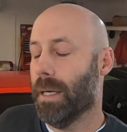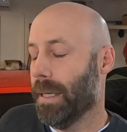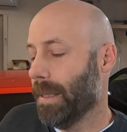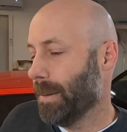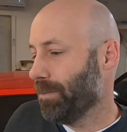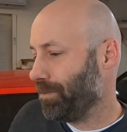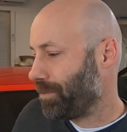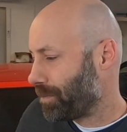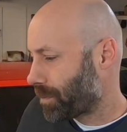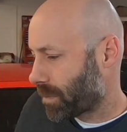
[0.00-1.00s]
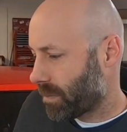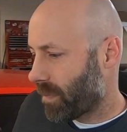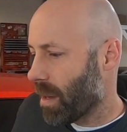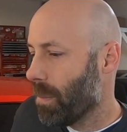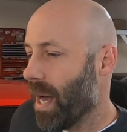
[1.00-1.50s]

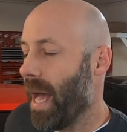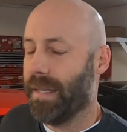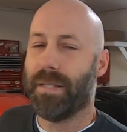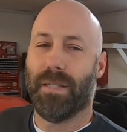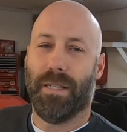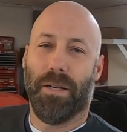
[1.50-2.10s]
But